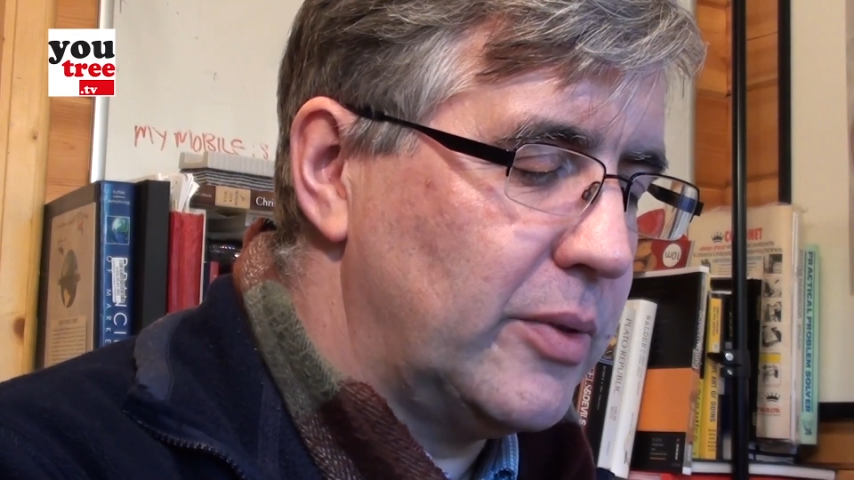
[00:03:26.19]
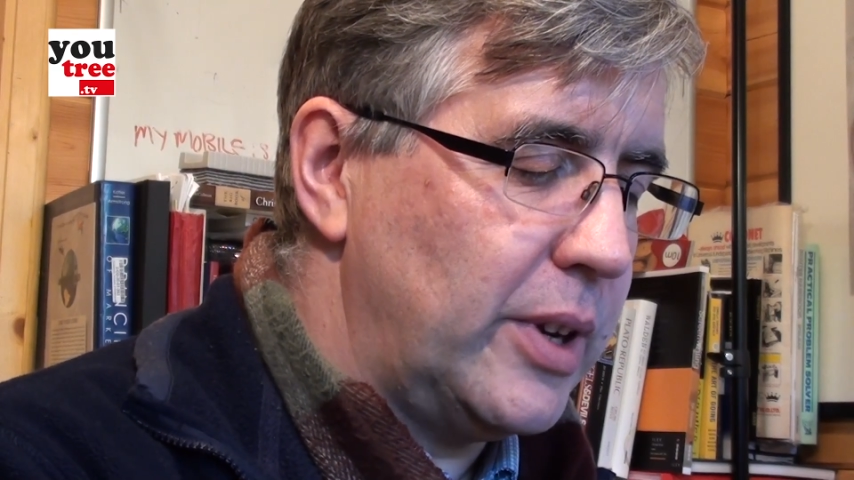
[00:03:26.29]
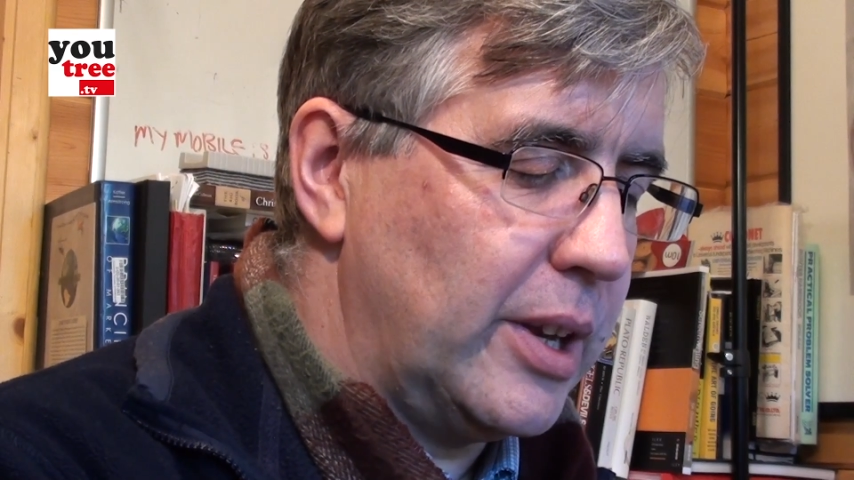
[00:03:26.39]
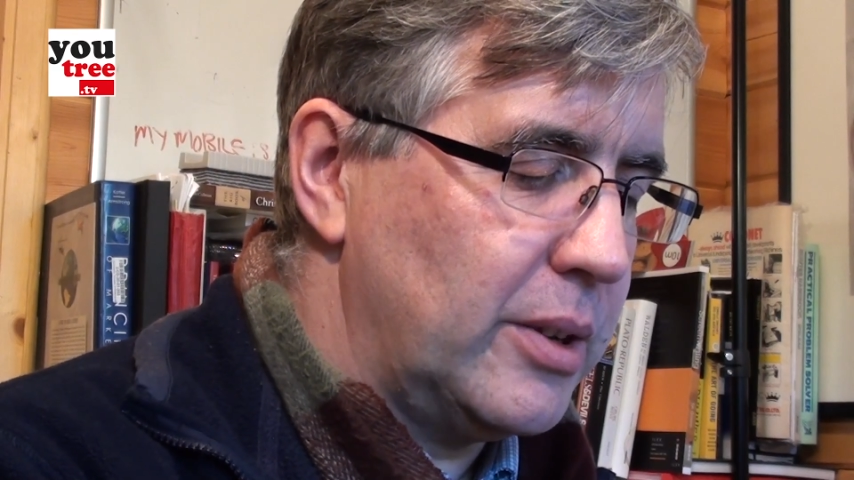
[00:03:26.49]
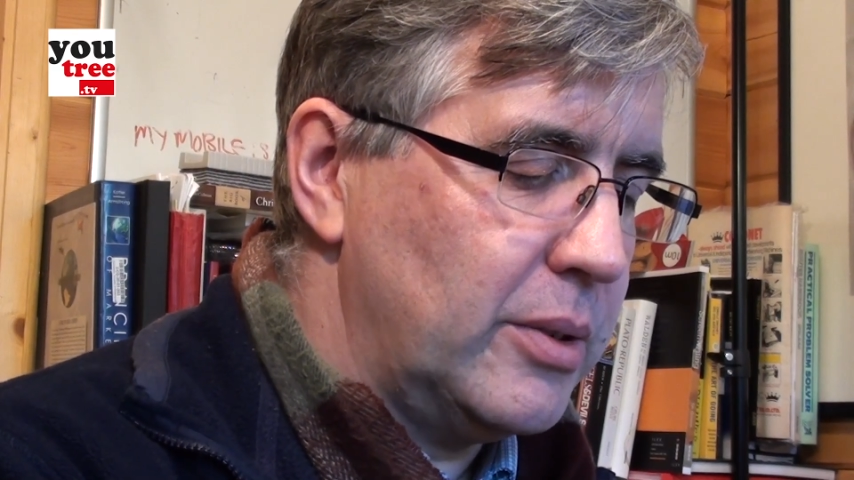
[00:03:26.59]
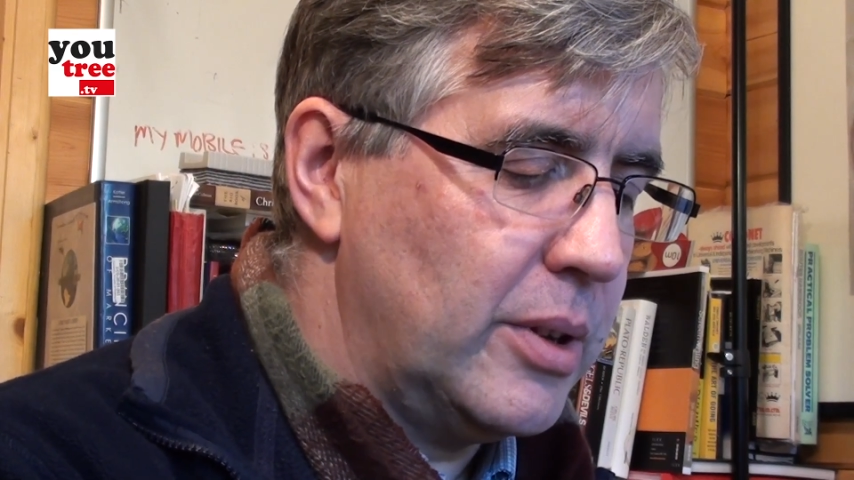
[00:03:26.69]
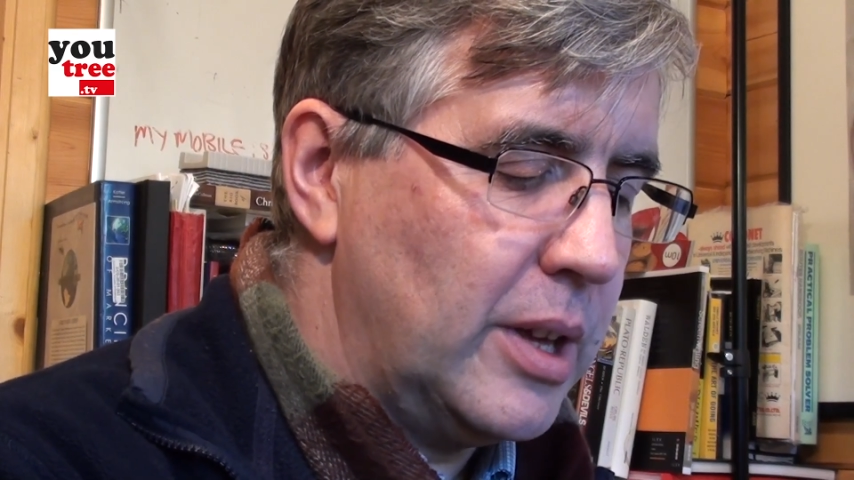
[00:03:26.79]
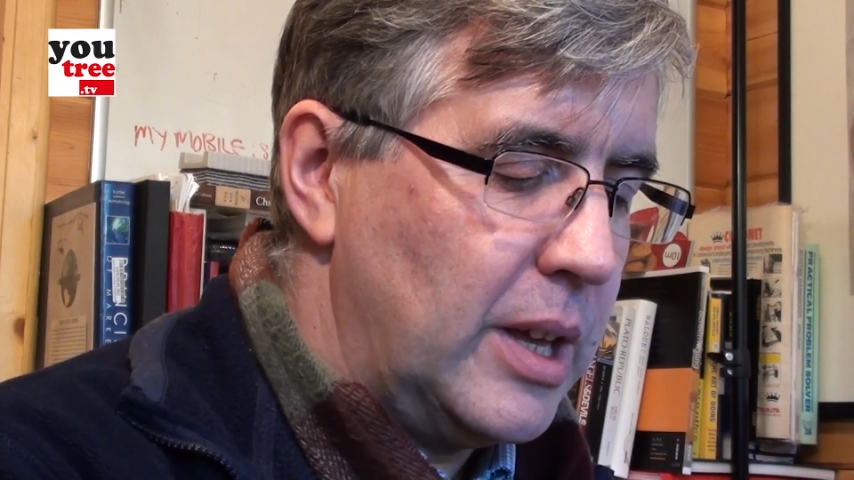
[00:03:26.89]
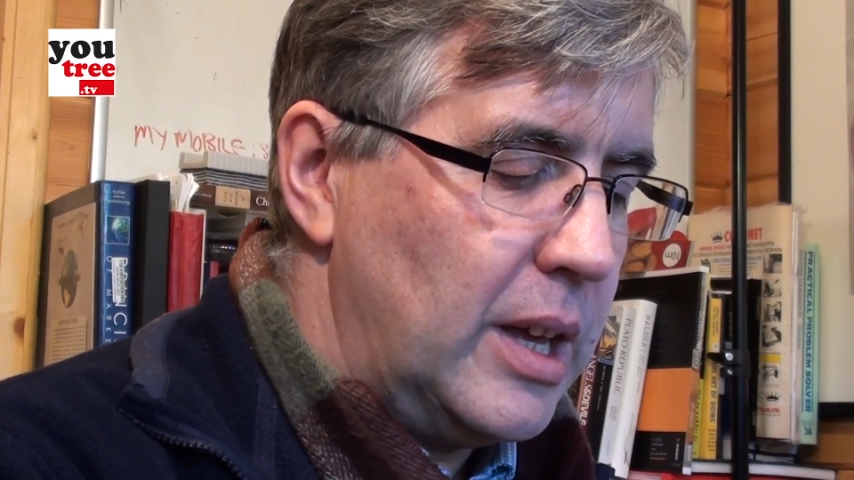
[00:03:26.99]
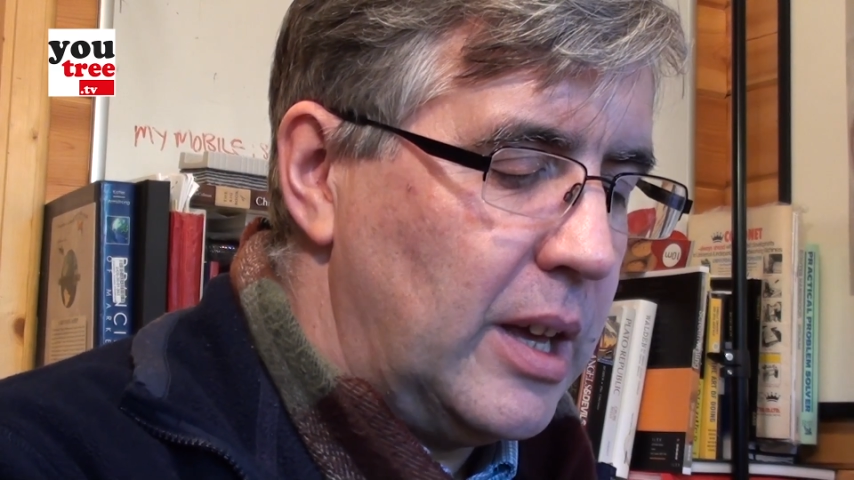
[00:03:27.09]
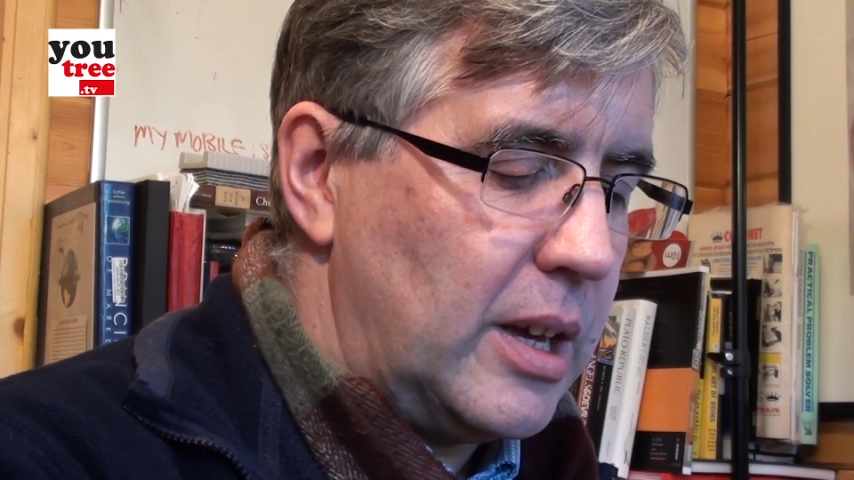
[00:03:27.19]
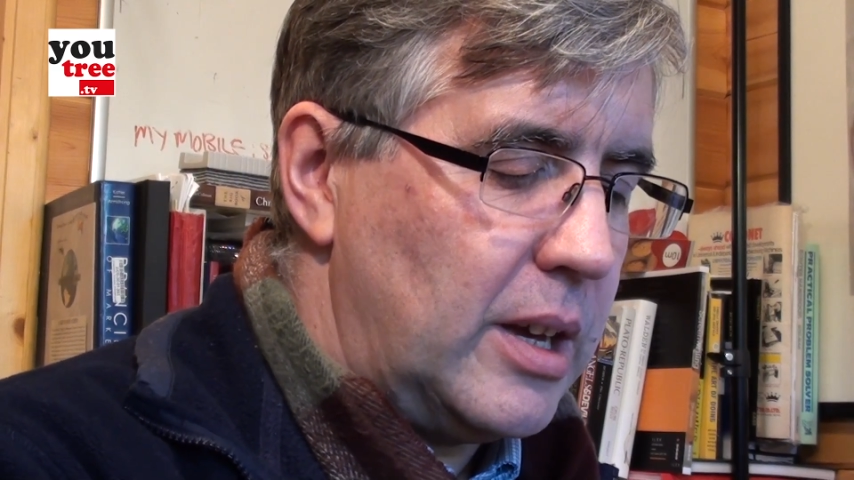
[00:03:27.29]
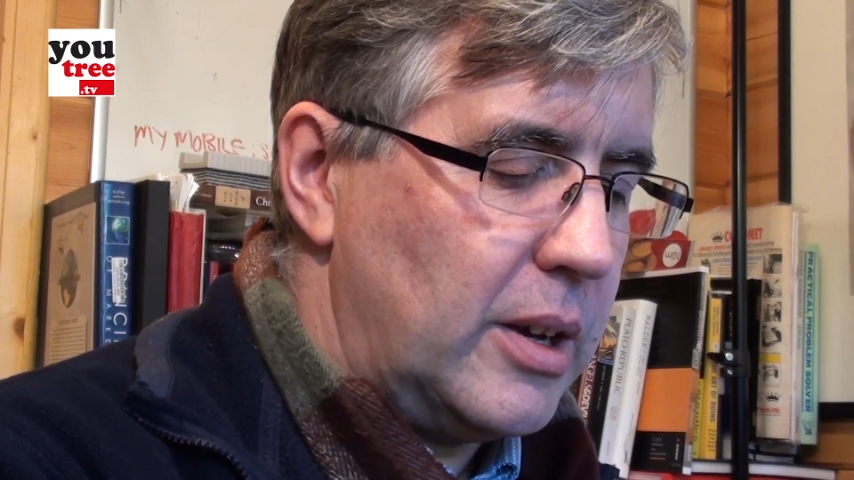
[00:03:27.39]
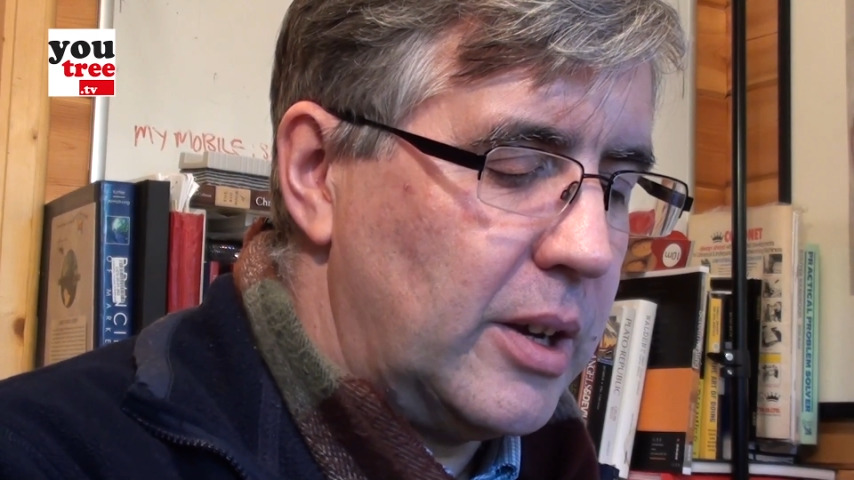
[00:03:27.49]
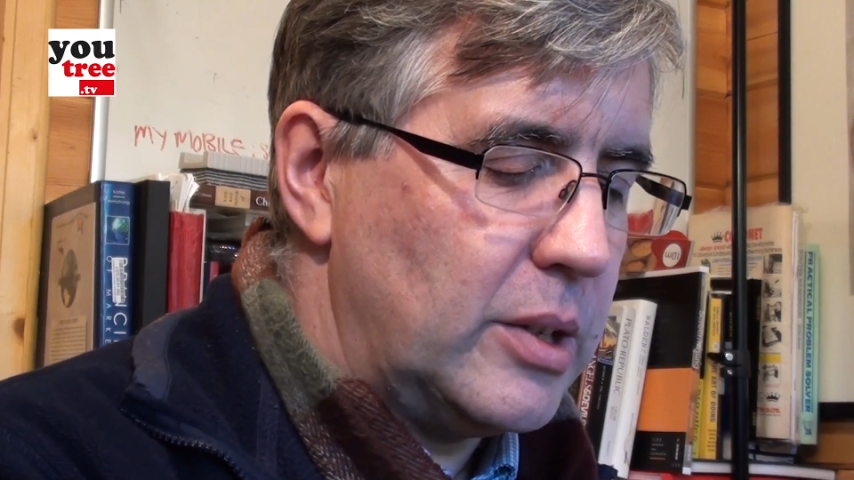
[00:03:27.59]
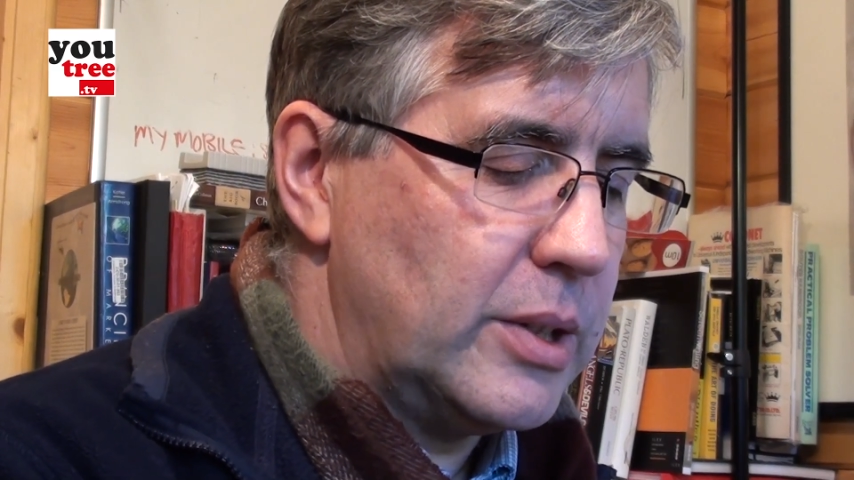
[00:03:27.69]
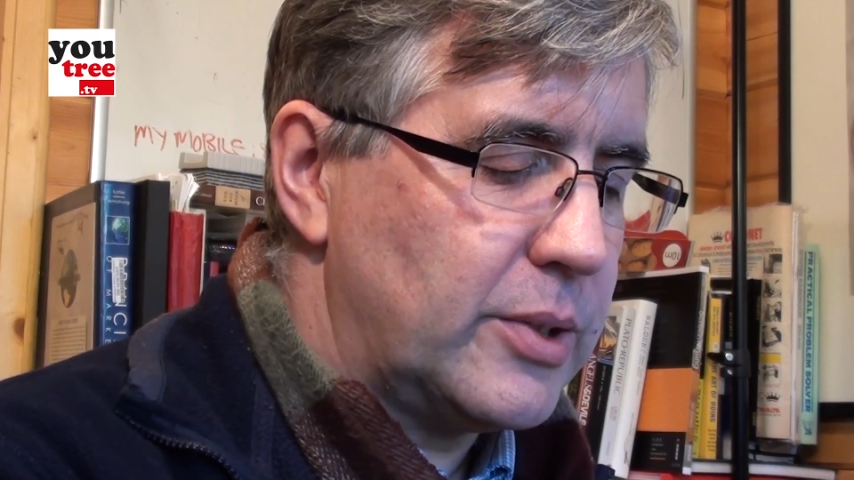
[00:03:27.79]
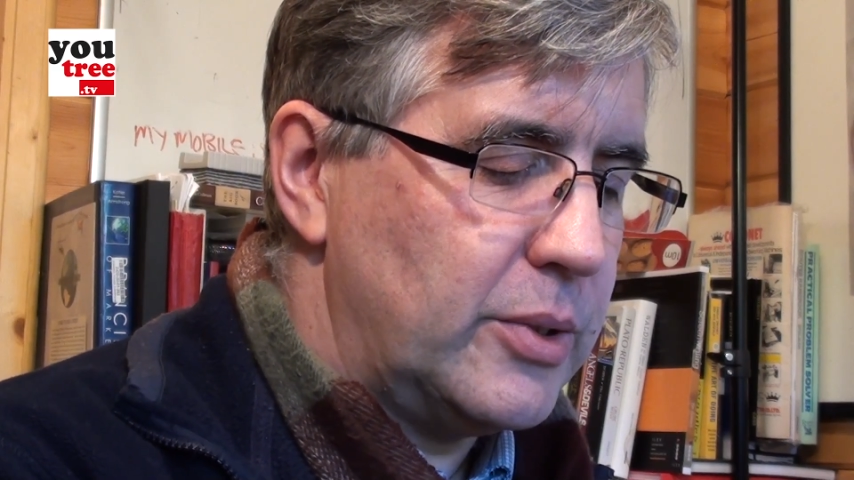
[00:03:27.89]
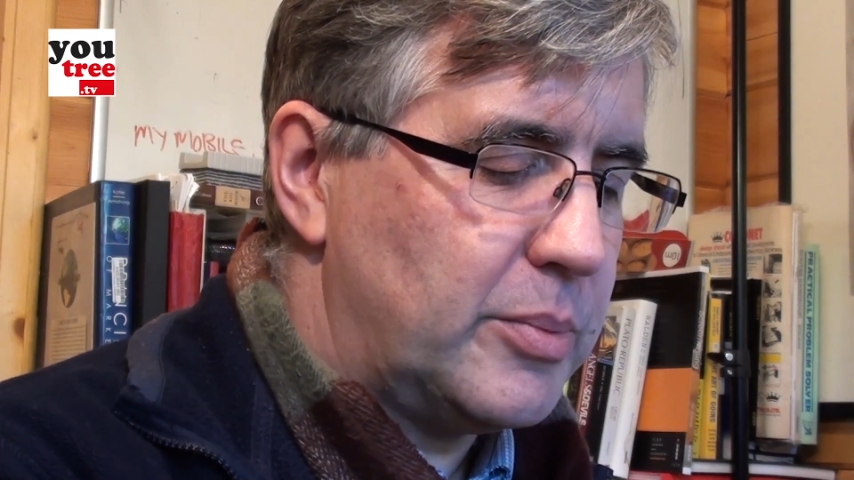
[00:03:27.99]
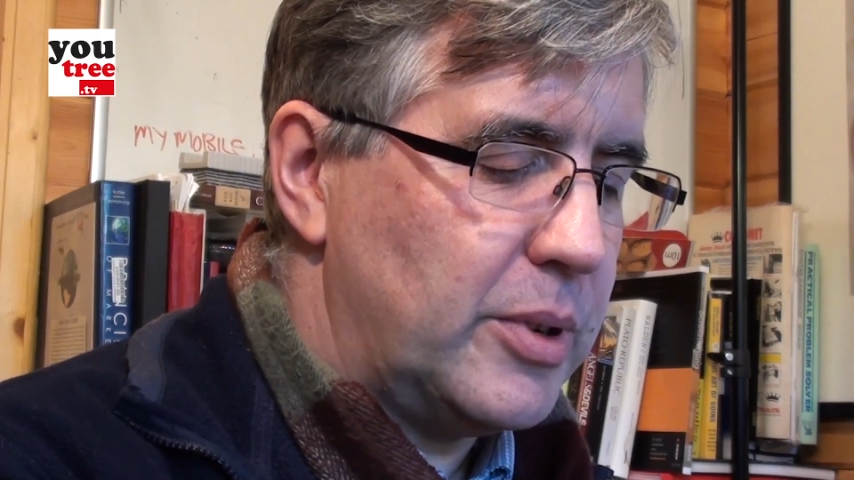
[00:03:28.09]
video going through